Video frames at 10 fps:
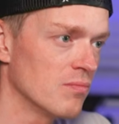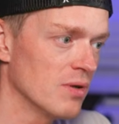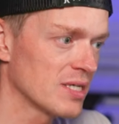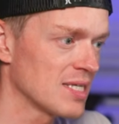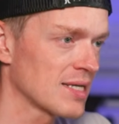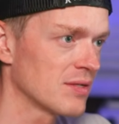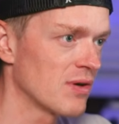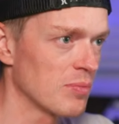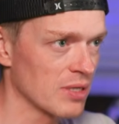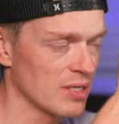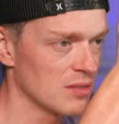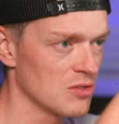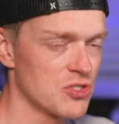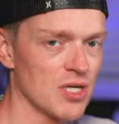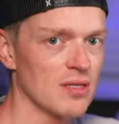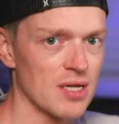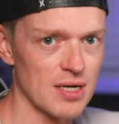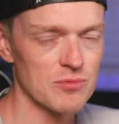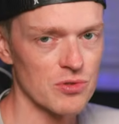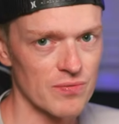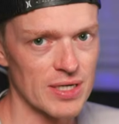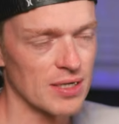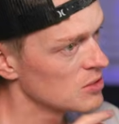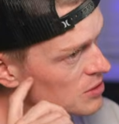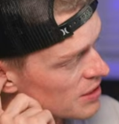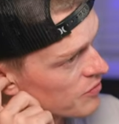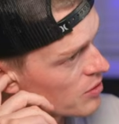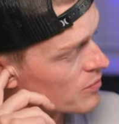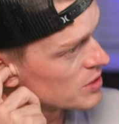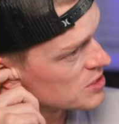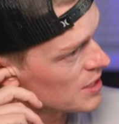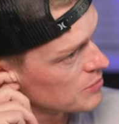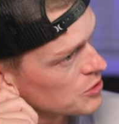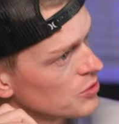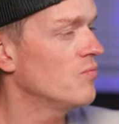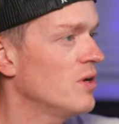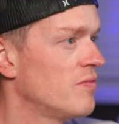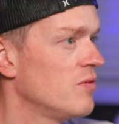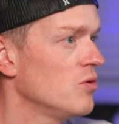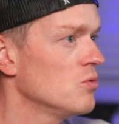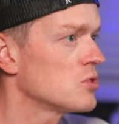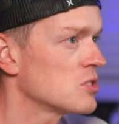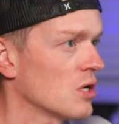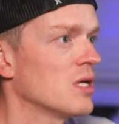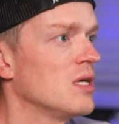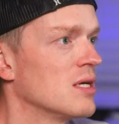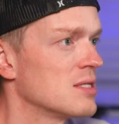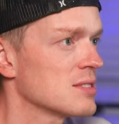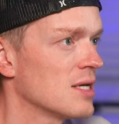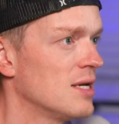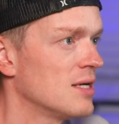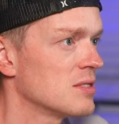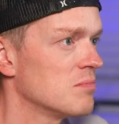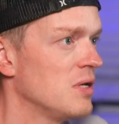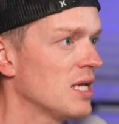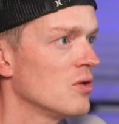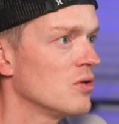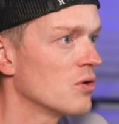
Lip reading: exactly replicate the chain that I'm doing right now. So therefore, with Serum 2, if you study it and make your